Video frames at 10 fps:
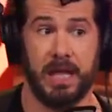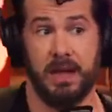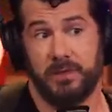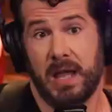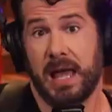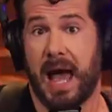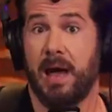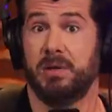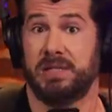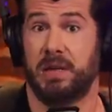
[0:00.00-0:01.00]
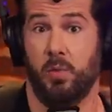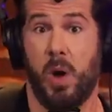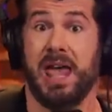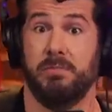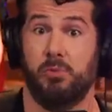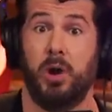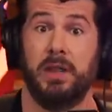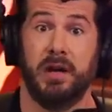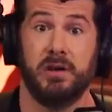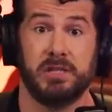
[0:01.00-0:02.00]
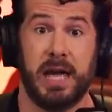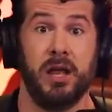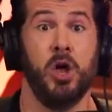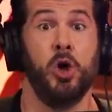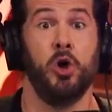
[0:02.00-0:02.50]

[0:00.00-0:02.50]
If not, I would say weigh it more on their side,